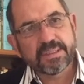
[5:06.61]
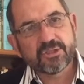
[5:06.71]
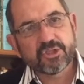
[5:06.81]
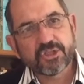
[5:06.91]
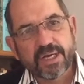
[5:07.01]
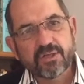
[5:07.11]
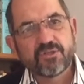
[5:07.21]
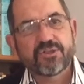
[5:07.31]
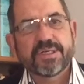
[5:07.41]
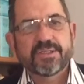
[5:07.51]

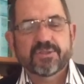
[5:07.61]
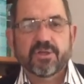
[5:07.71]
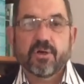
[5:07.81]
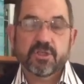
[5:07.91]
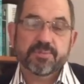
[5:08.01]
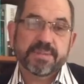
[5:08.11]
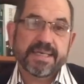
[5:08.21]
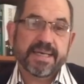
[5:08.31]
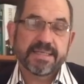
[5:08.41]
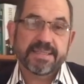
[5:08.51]
shows Jesus the
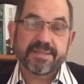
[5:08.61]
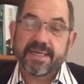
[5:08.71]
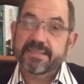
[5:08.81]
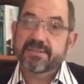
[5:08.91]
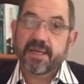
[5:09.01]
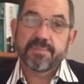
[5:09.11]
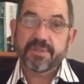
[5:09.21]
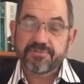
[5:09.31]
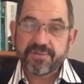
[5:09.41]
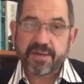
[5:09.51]
hospitality that Simon
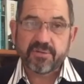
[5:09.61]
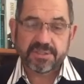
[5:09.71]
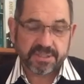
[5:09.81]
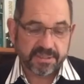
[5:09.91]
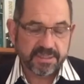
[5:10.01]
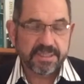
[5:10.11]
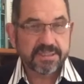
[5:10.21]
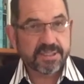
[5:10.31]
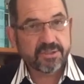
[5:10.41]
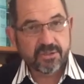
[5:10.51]
the Pharisee
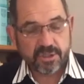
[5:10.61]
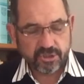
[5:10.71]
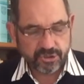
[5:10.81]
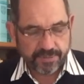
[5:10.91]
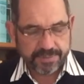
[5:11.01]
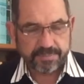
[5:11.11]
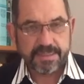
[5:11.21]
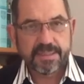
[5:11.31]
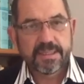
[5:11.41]
did not show him.